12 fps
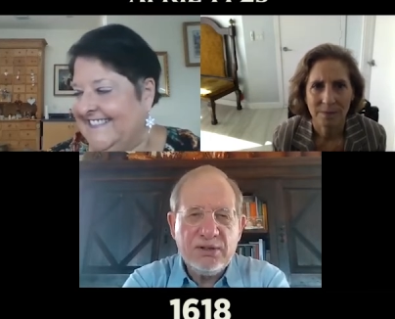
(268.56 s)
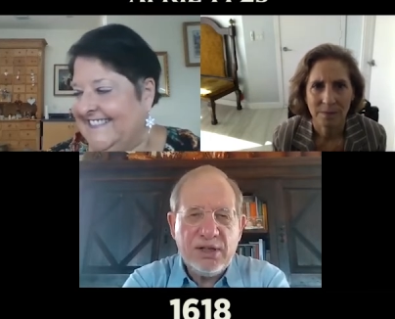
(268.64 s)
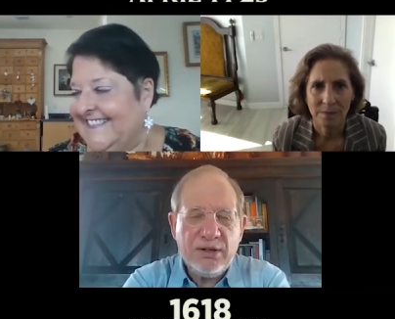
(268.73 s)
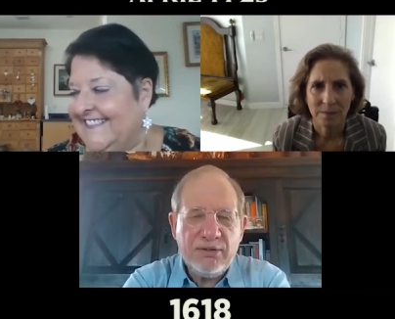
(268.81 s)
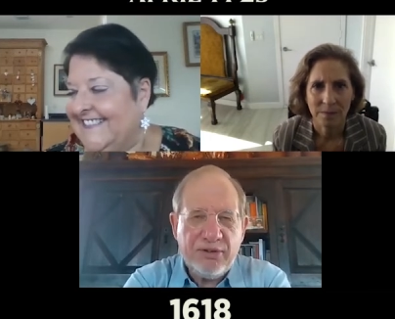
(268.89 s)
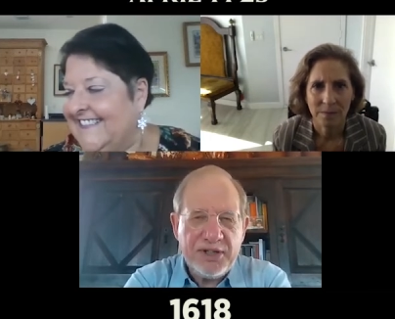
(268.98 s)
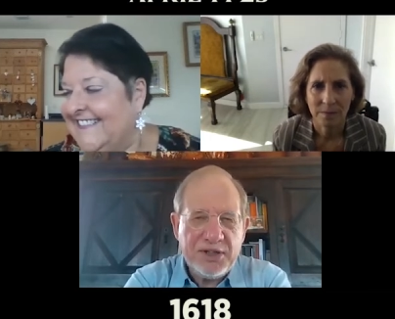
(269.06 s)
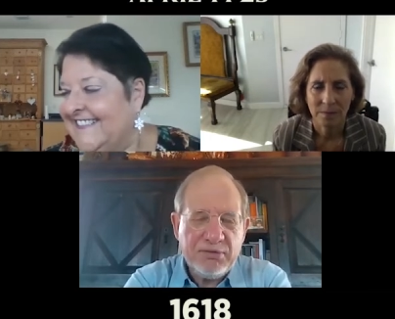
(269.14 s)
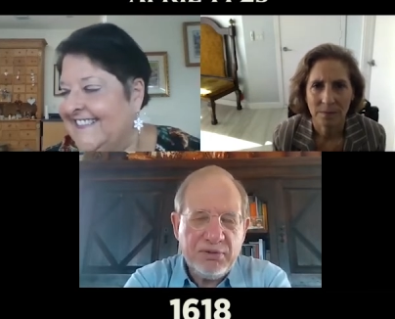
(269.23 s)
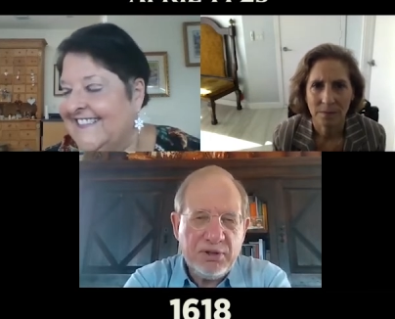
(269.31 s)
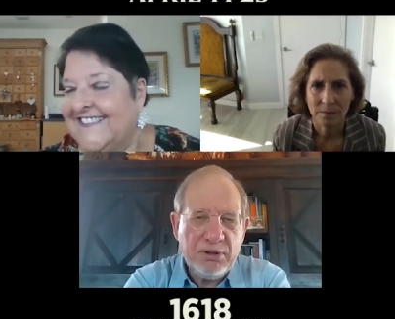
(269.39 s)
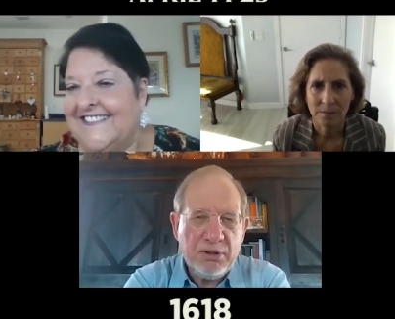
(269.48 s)
Speaker 1: tell the festival
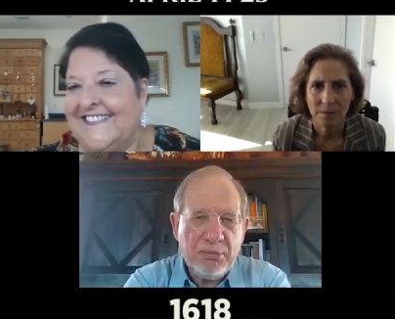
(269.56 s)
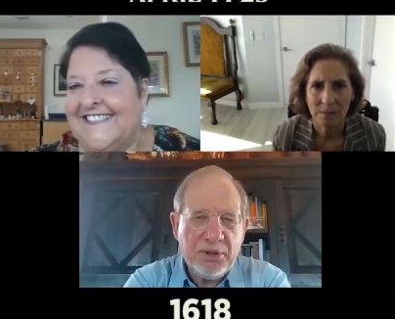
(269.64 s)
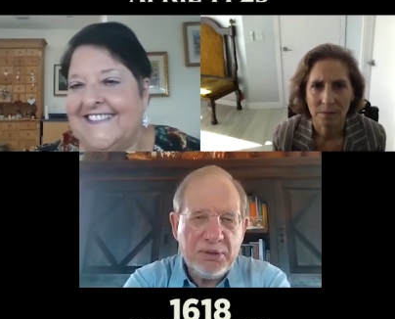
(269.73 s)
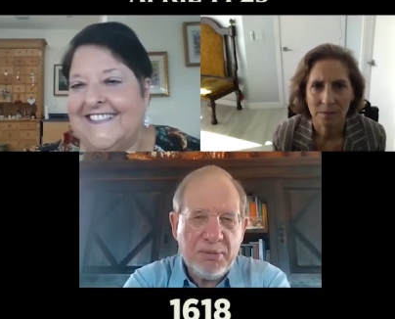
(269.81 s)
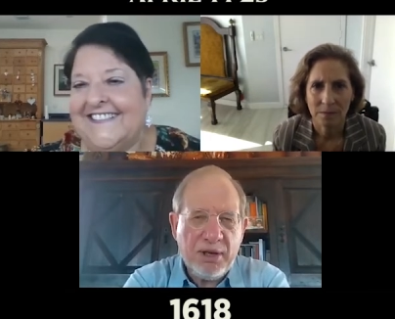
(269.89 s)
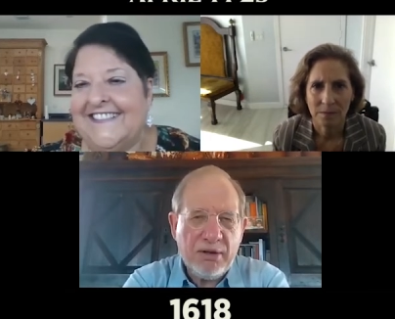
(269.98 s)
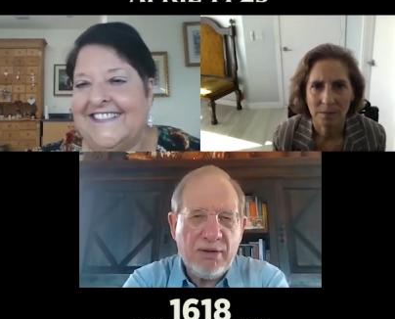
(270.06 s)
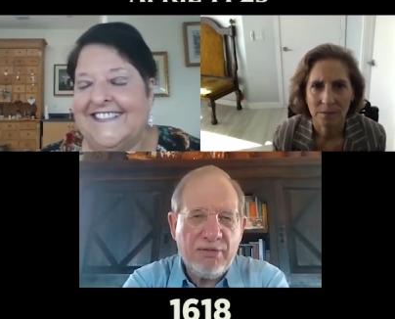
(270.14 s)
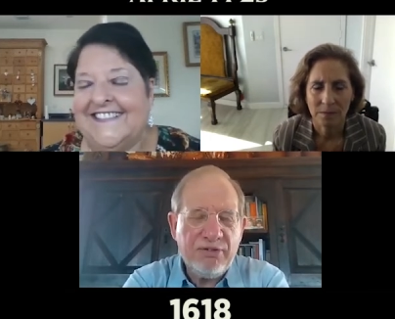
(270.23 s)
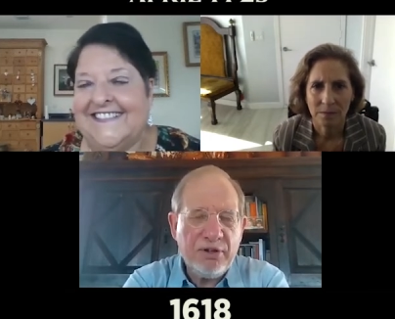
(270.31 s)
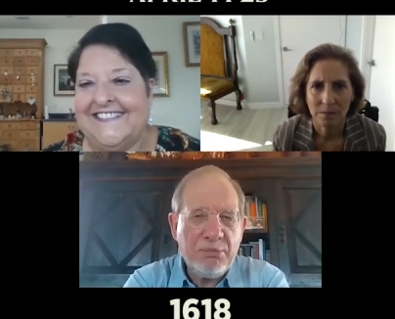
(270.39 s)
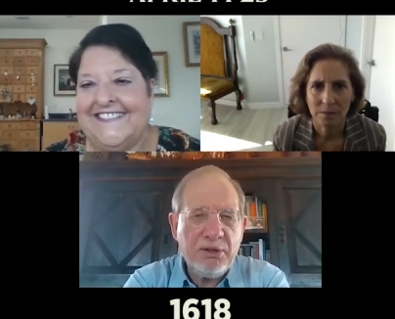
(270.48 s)
a, a, bit about our
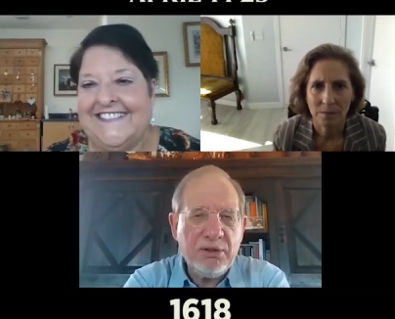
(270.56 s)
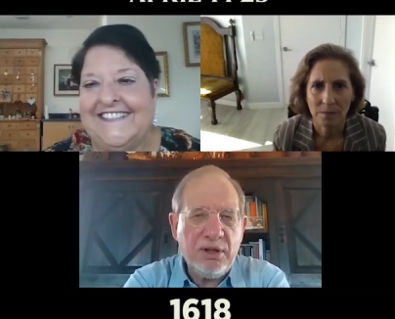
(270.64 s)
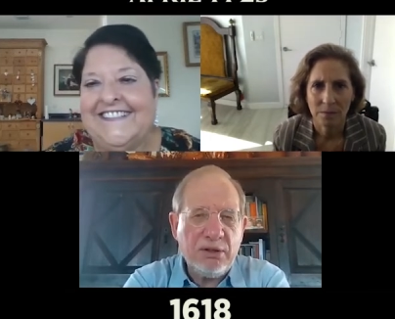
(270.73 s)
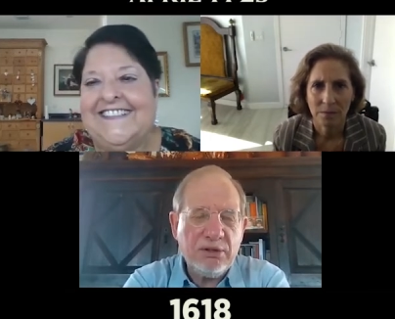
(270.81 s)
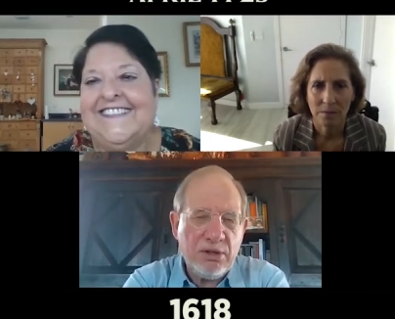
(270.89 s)
film and, and